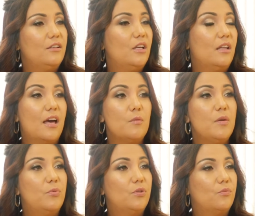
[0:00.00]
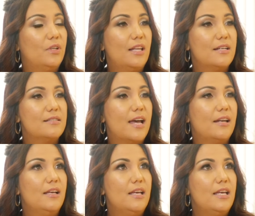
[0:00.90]
And a lot of people don't realize
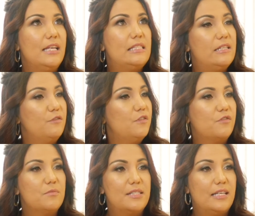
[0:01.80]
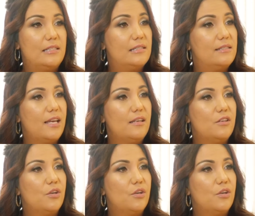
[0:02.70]
that it's different from state to state.